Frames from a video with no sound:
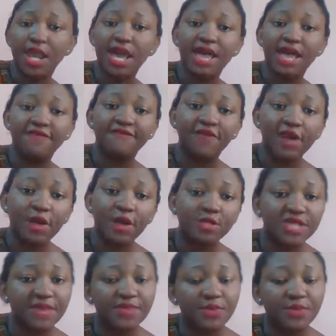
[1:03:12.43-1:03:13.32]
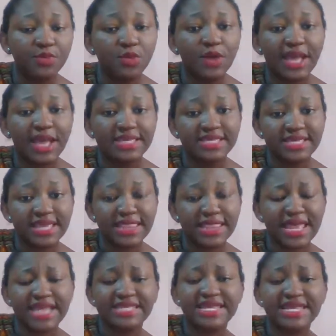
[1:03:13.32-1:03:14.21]
And for Hausa people, I said I
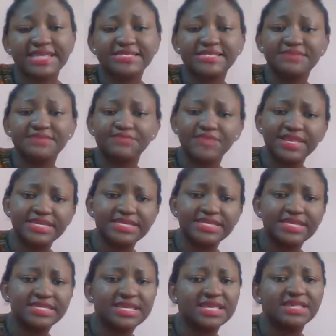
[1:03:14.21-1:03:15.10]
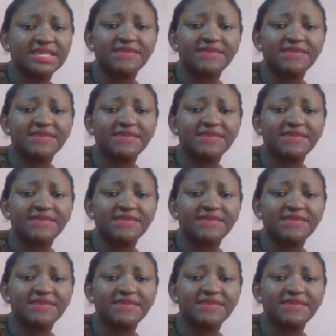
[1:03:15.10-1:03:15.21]
like their simplicity,